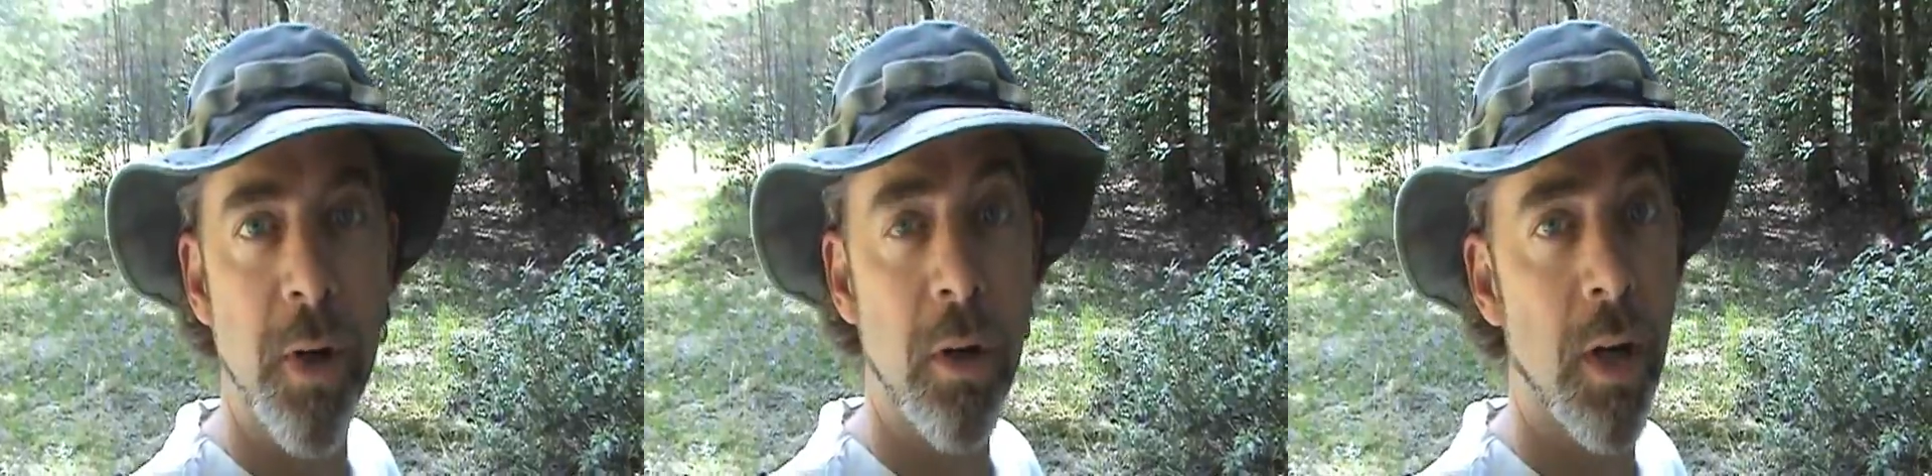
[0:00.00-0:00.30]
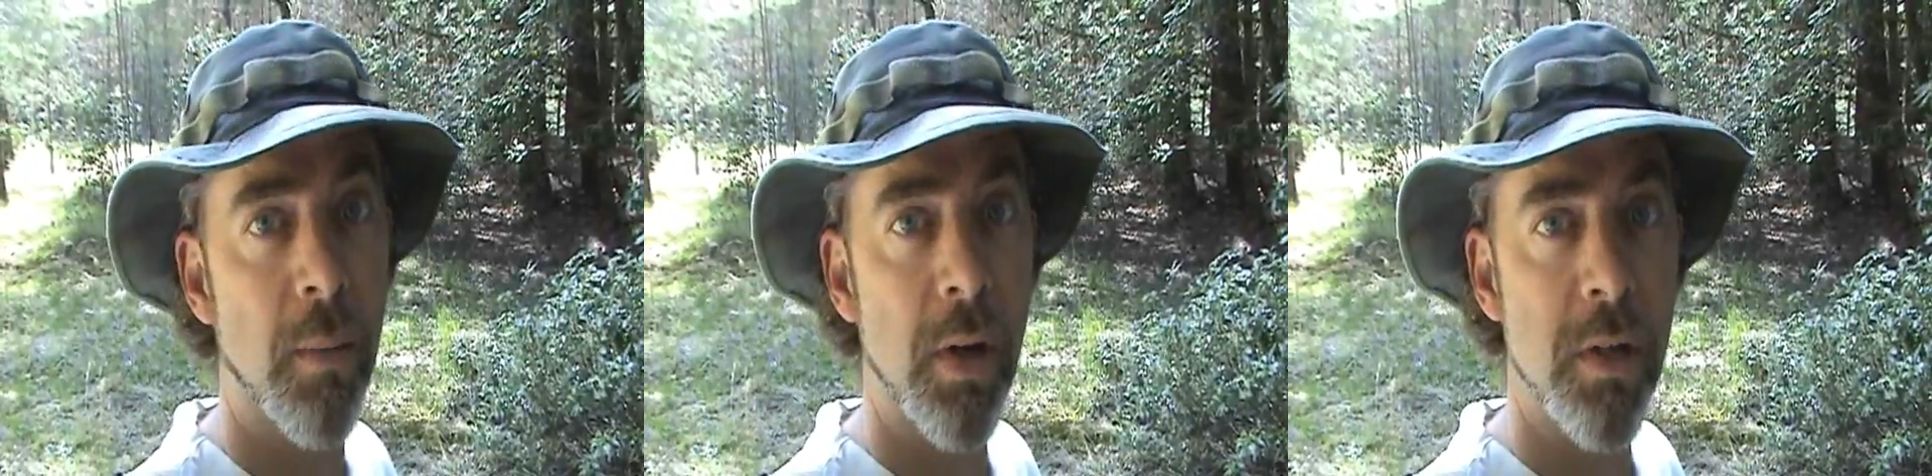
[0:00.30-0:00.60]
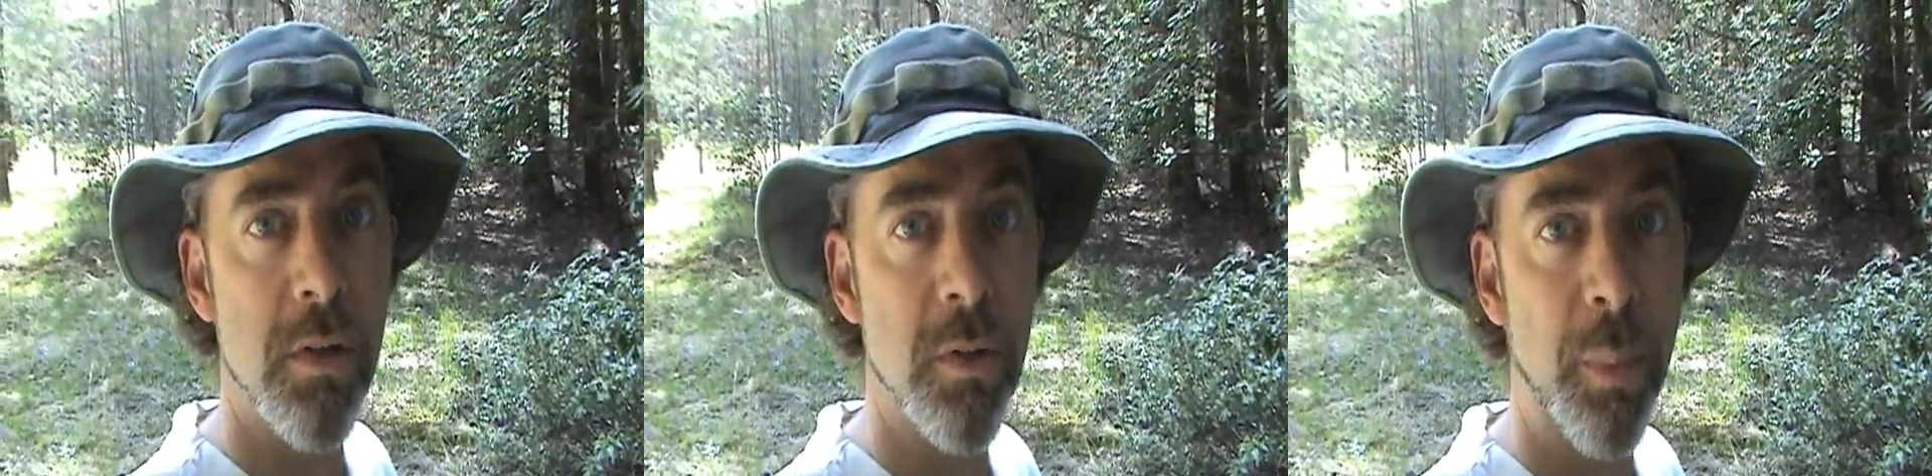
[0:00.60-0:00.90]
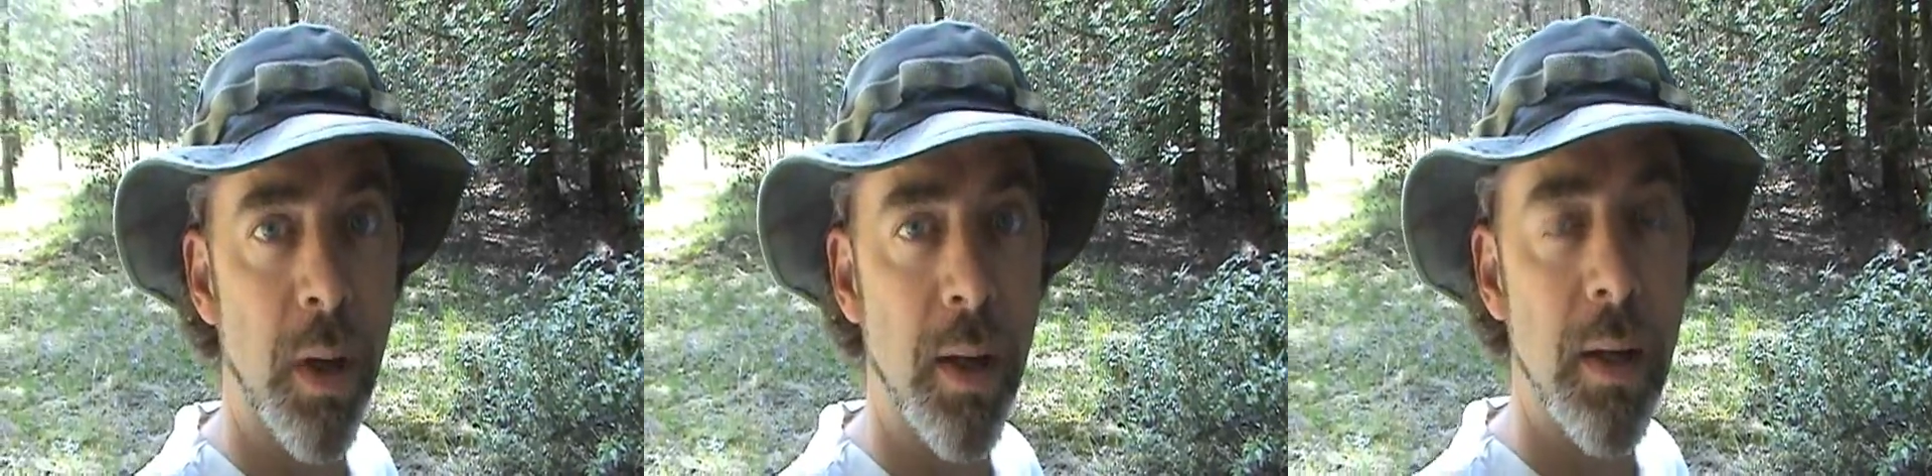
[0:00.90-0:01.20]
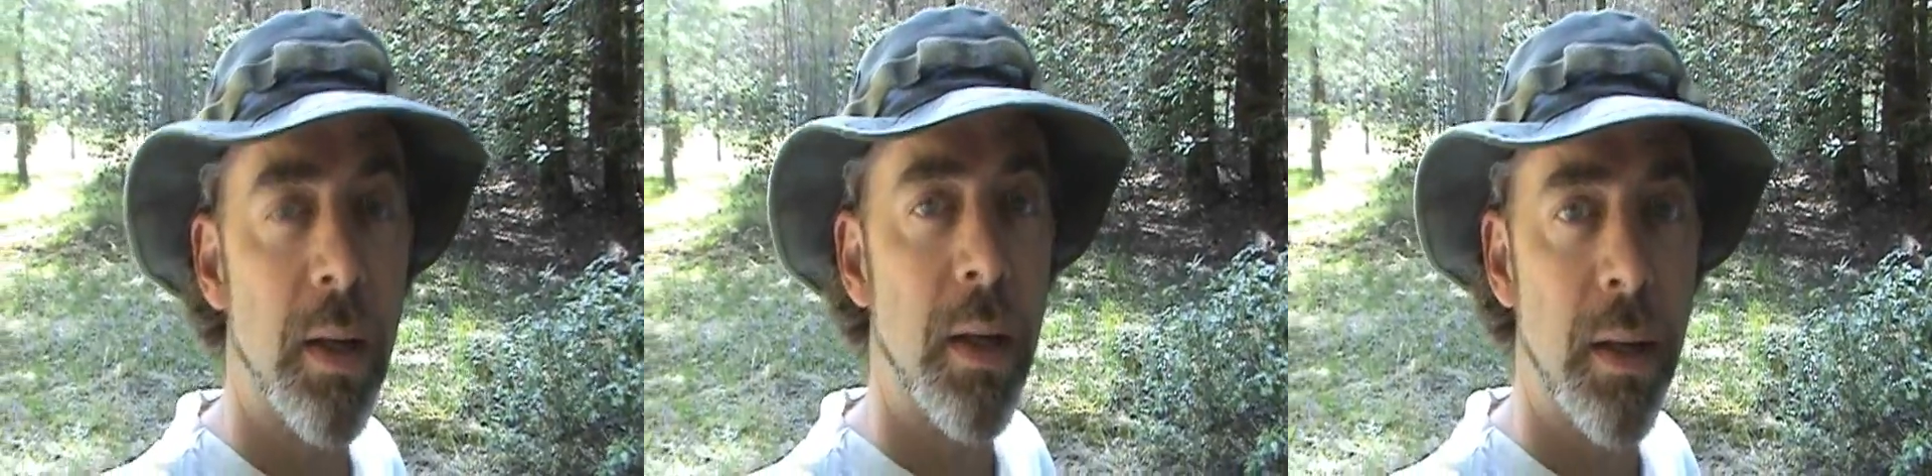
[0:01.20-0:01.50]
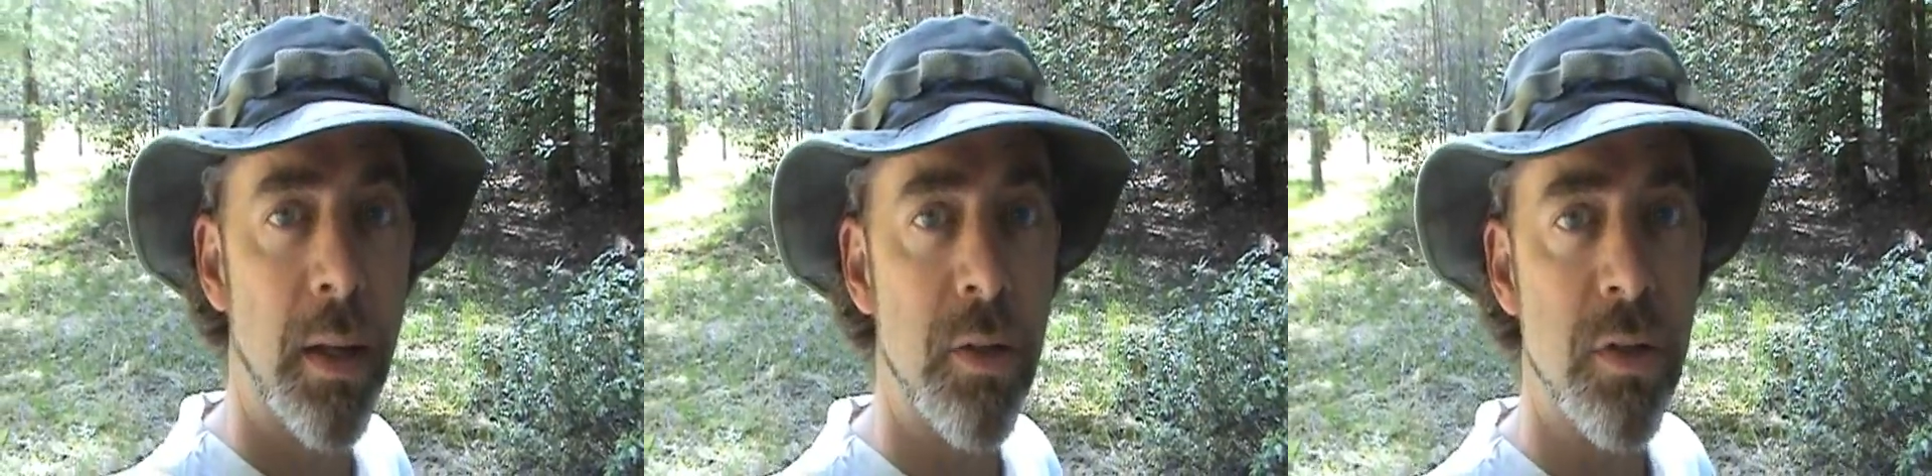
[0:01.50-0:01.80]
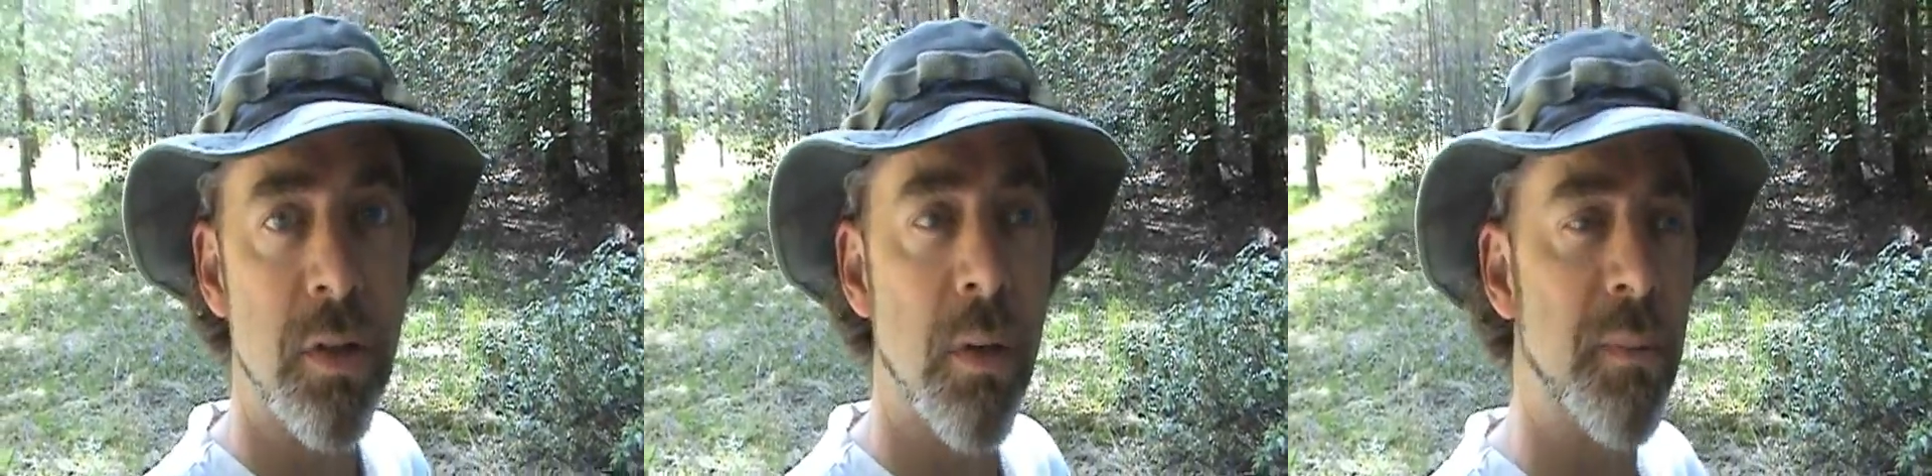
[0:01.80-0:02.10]
her hibernation spot and
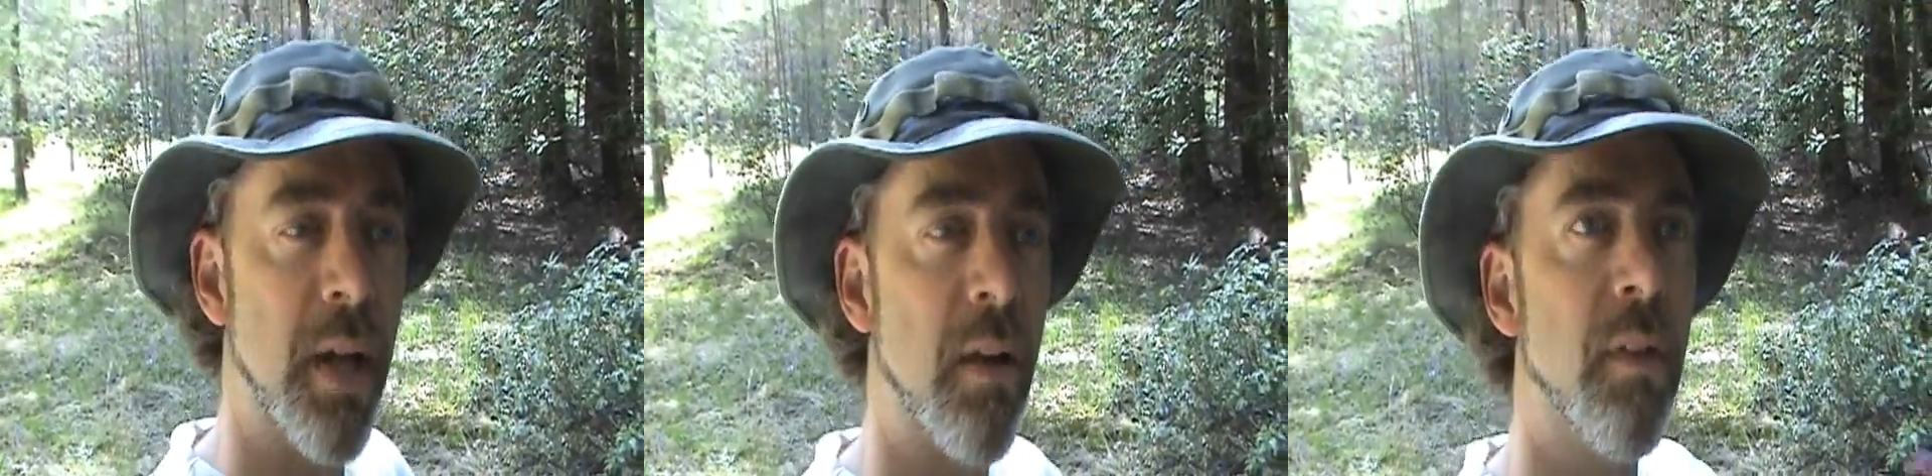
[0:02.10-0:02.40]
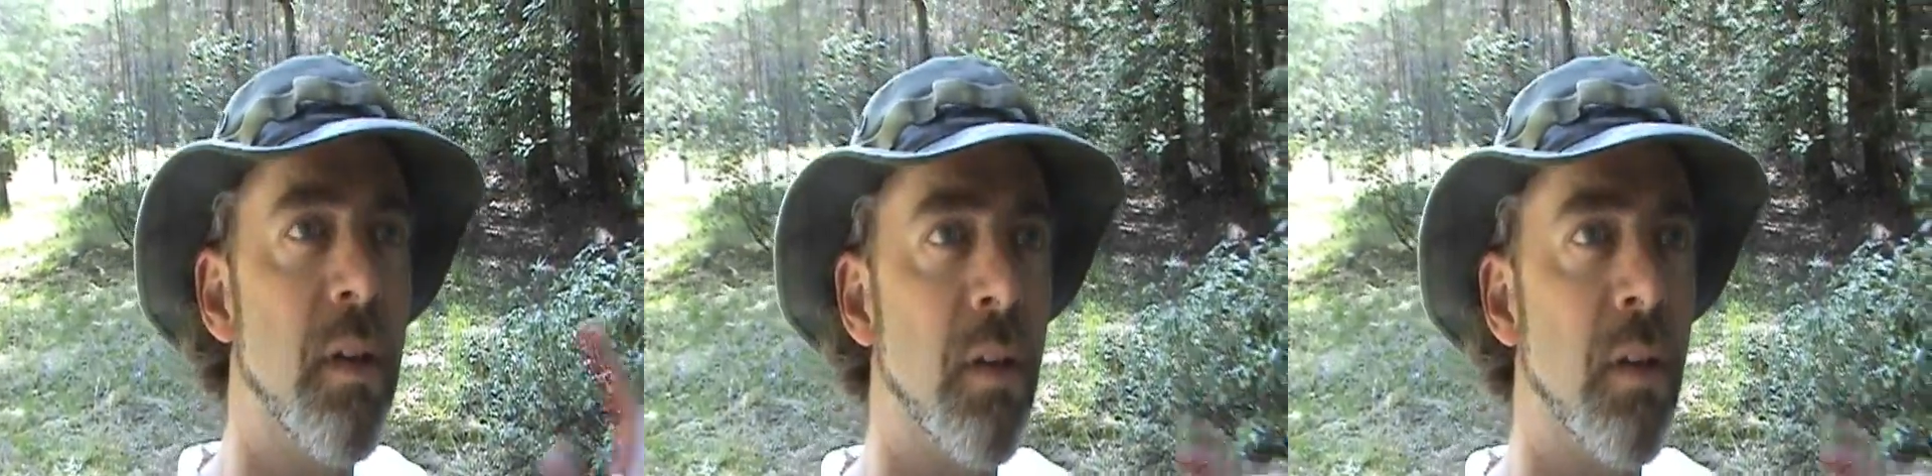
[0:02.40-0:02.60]
she's come down the